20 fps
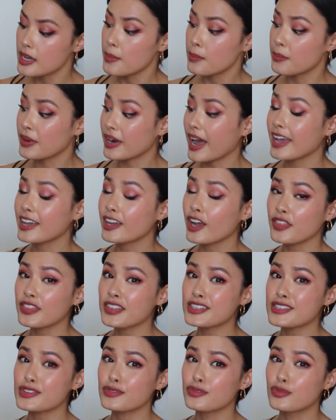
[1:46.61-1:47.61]
But I got
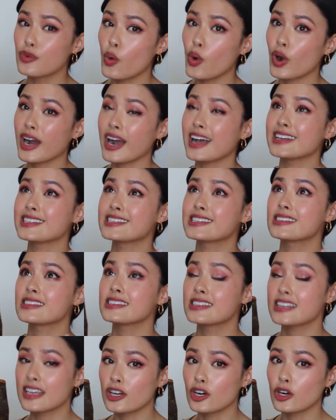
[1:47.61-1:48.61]
this for a
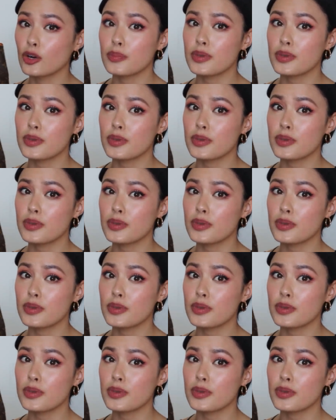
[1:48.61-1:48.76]
steal